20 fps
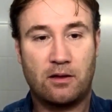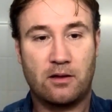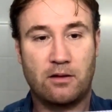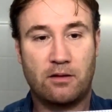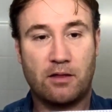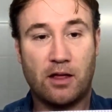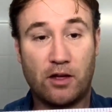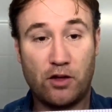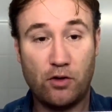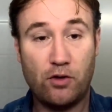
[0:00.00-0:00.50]

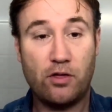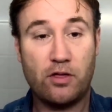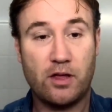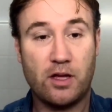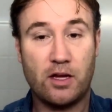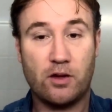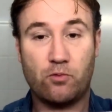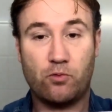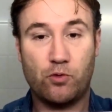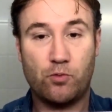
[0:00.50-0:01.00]
that you
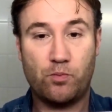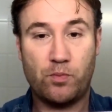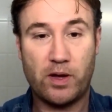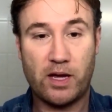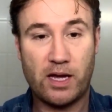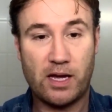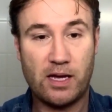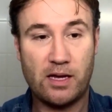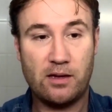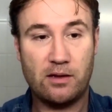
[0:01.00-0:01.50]
think would
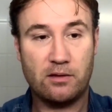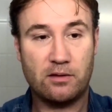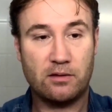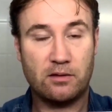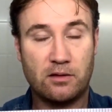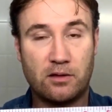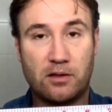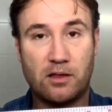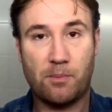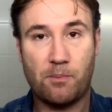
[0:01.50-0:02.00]
be
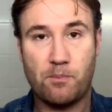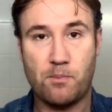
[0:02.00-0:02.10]
the